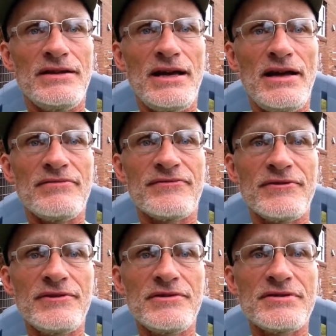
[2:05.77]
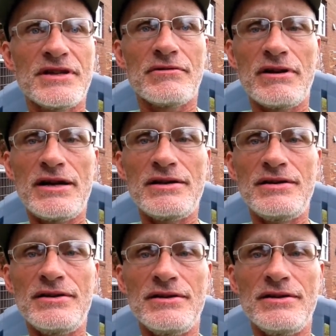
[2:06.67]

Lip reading: that further degrade